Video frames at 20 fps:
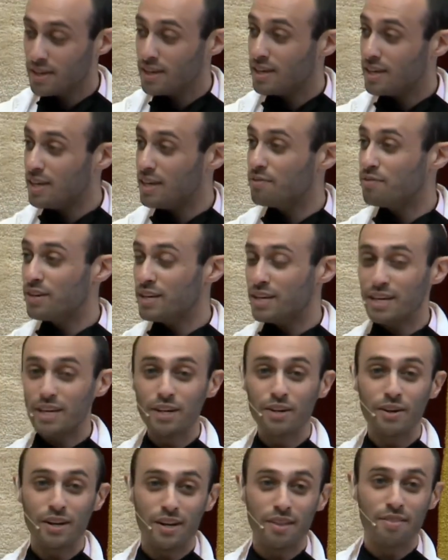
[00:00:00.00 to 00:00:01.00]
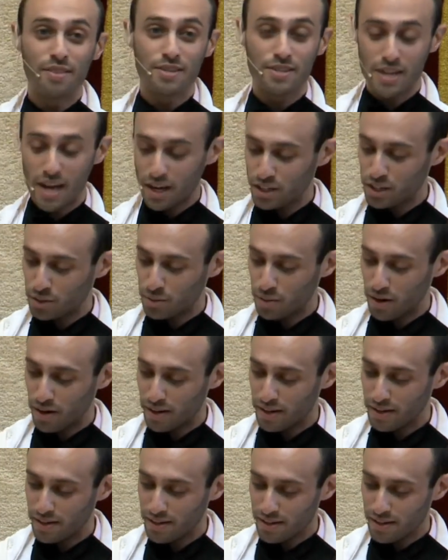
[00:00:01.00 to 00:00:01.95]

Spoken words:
Even here in the sanctuary,